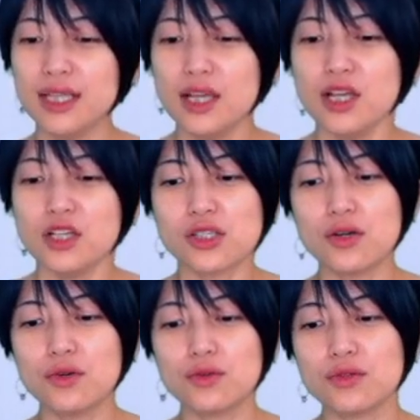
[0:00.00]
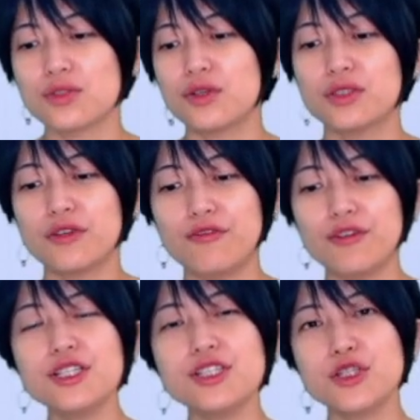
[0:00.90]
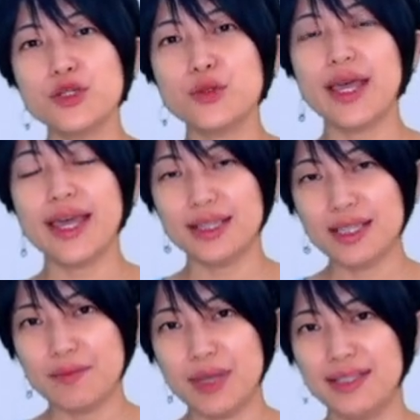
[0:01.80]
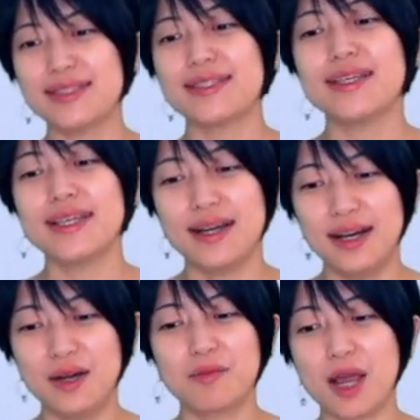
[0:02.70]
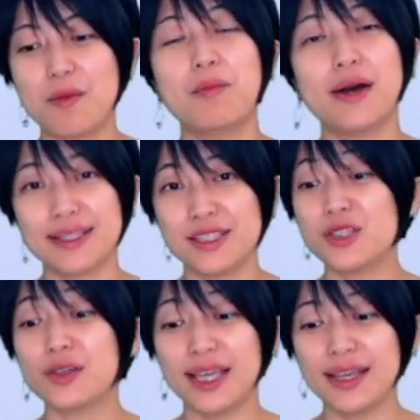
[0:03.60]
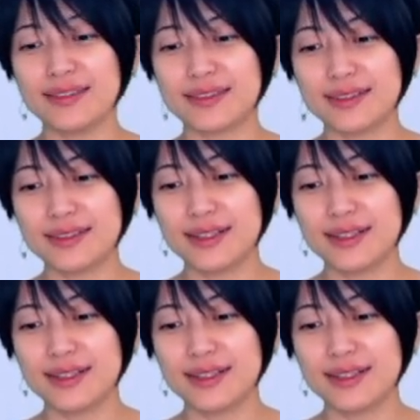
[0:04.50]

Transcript: So the first two elements combined together